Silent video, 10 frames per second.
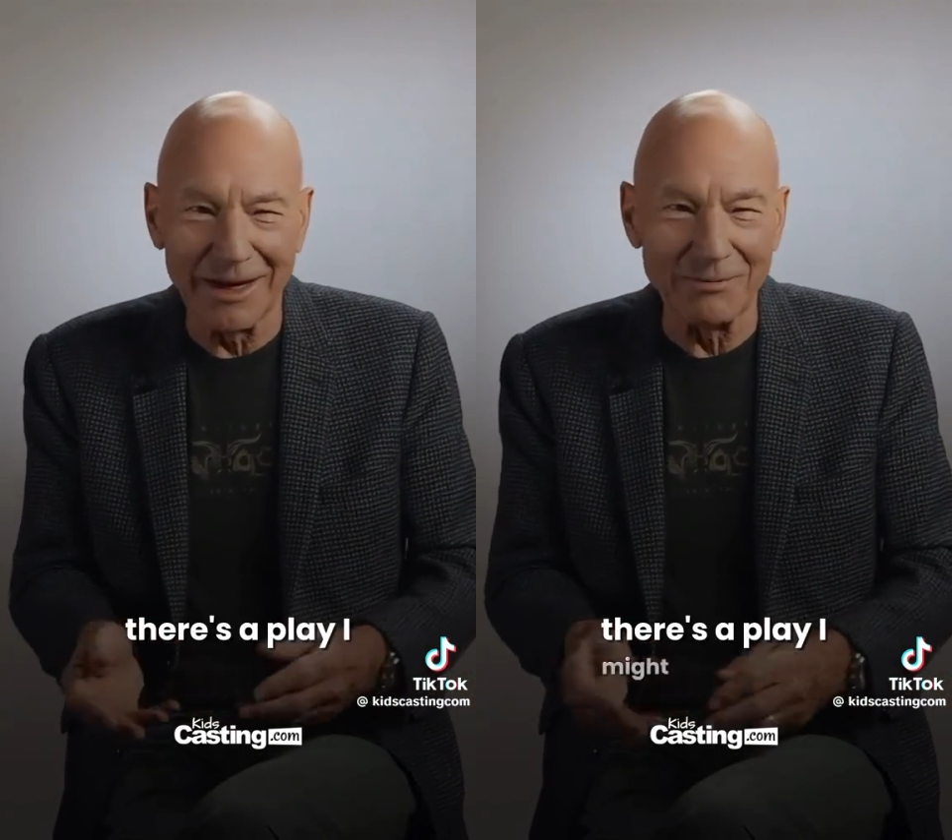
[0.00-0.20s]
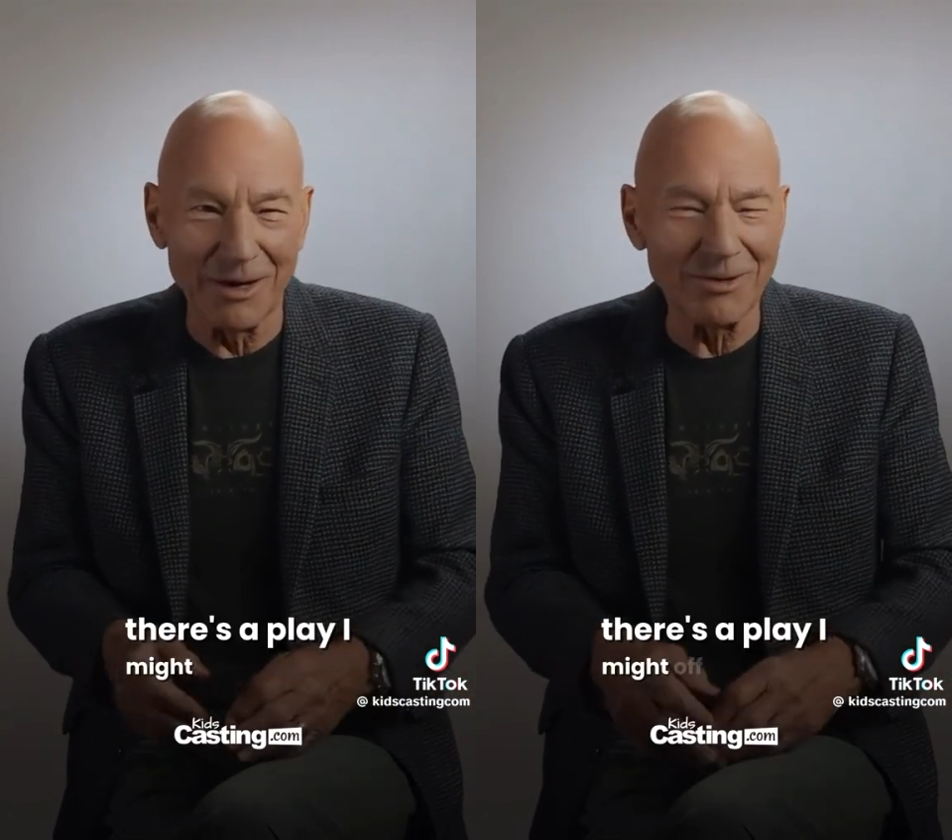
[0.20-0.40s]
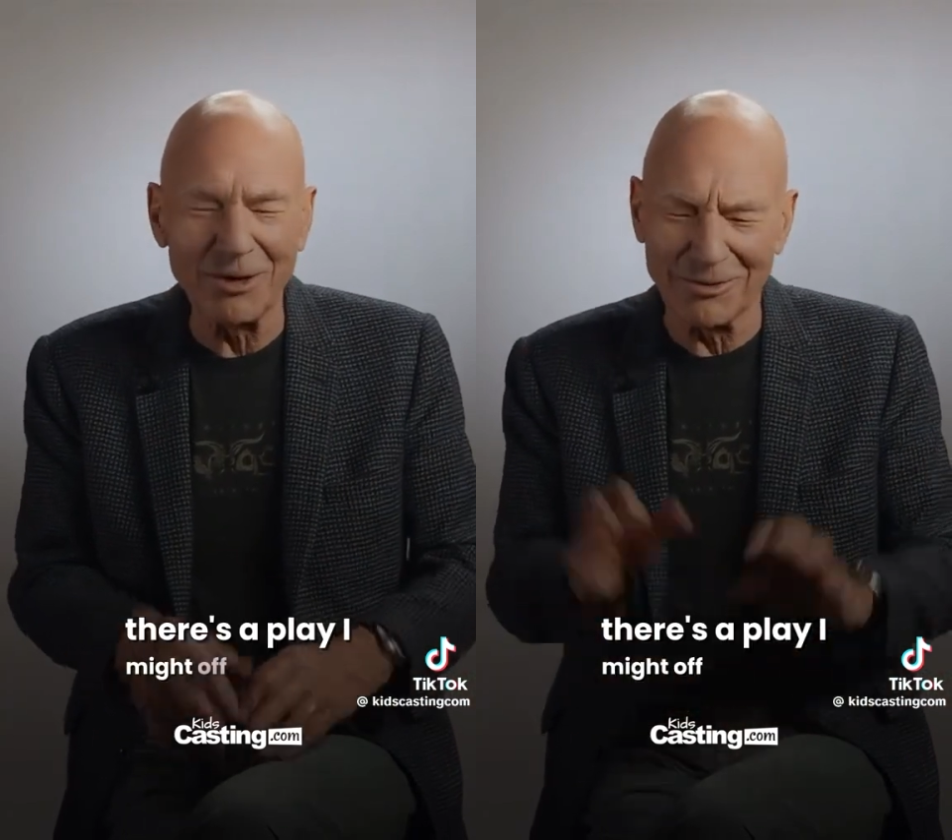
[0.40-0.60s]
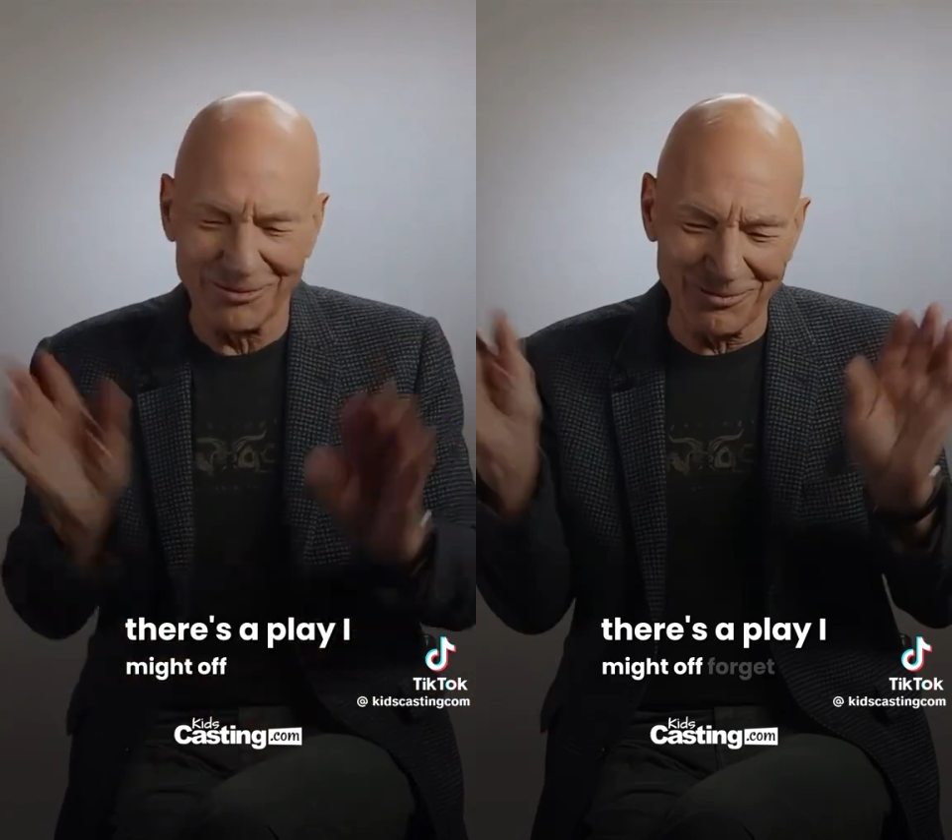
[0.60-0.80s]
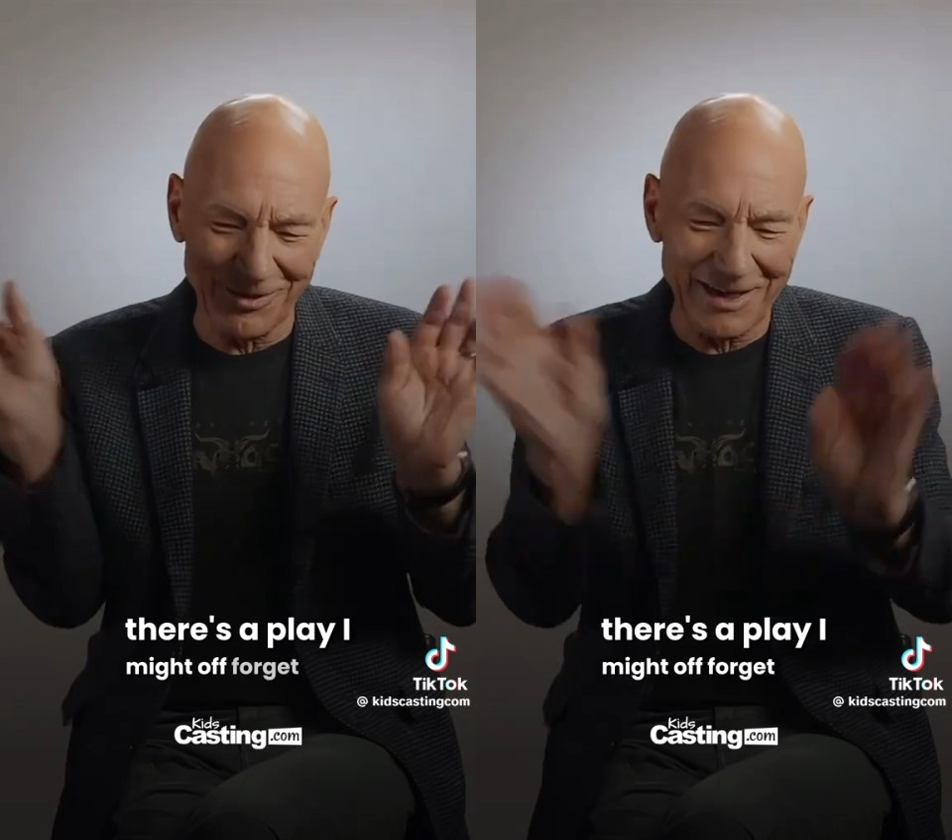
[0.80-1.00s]
I might,
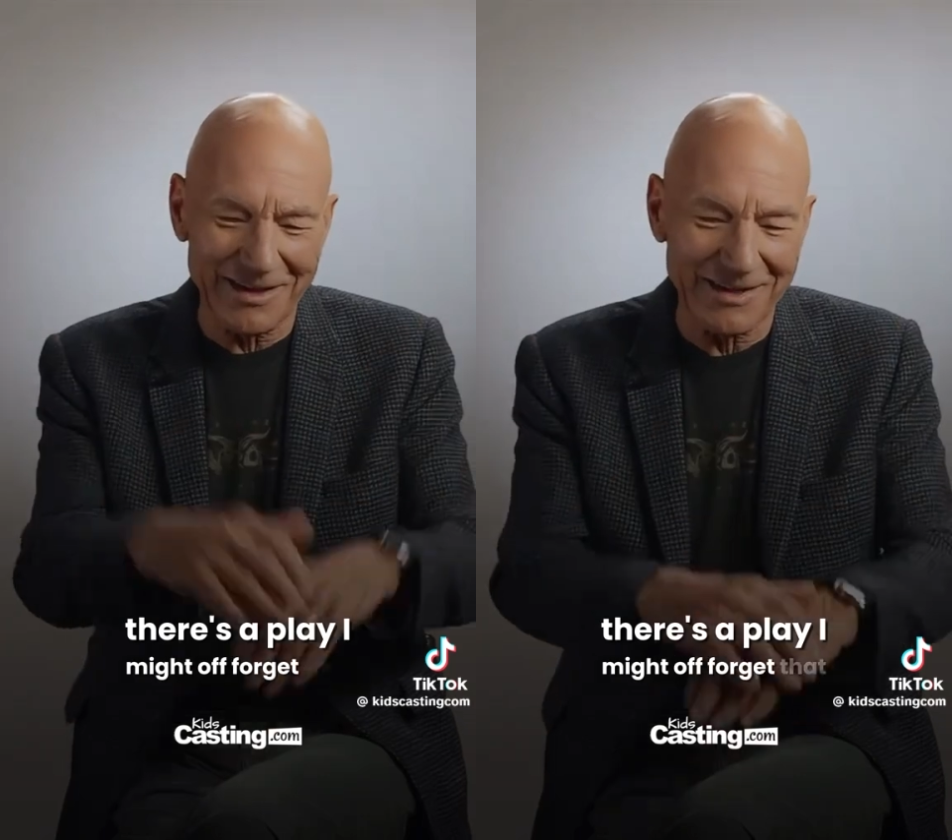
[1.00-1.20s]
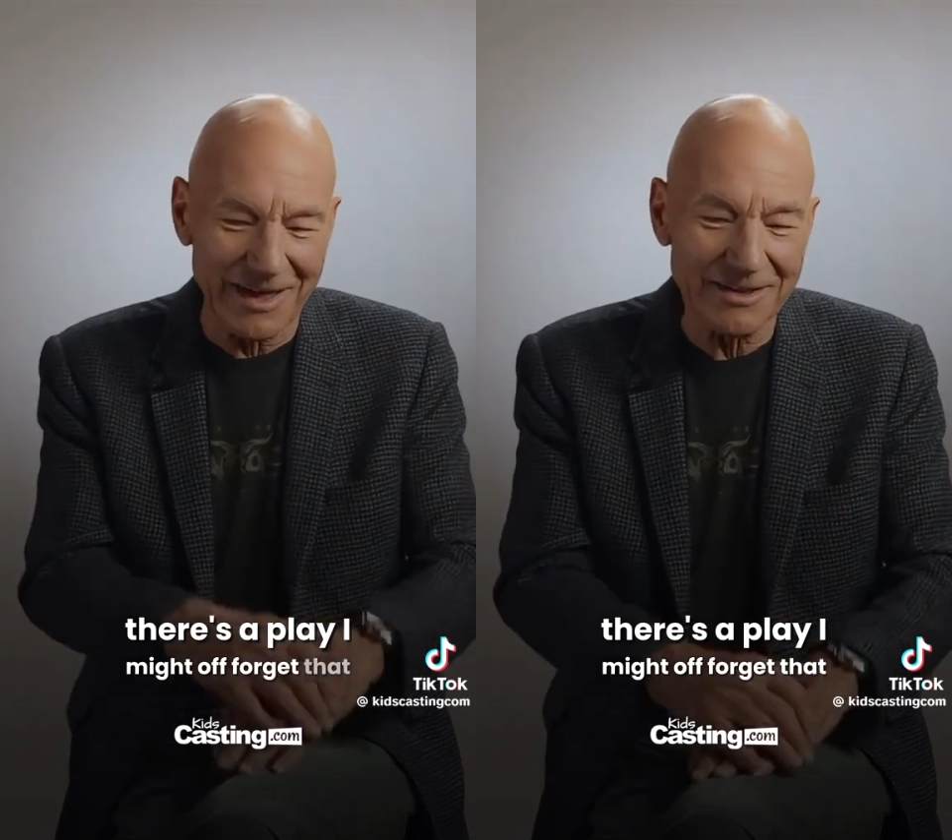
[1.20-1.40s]
forget that.